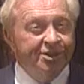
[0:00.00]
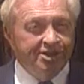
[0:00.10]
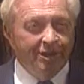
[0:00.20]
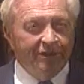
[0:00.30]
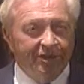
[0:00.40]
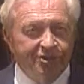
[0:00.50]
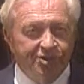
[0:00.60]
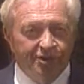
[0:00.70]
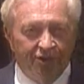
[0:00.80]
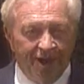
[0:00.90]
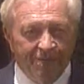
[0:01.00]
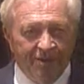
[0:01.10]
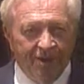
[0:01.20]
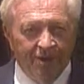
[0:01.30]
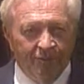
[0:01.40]
a typical story
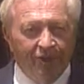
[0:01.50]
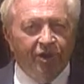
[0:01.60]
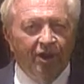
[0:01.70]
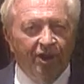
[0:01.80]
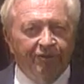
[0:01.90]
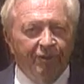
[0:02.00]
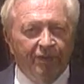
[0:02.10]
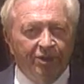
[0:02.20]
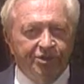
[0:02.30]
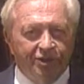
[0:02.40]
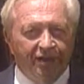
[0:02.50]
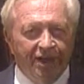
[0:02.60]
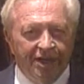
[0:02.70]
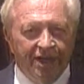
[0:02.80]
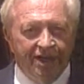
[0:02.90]
recalled from those
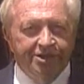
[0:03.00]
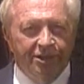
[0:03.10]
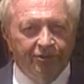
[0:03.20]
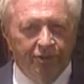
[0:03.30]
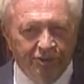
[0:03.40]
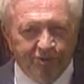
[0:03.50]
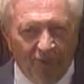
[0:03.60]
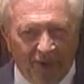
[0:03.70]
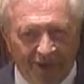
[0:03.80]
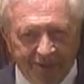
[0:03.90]
early days in Grosse Pointe.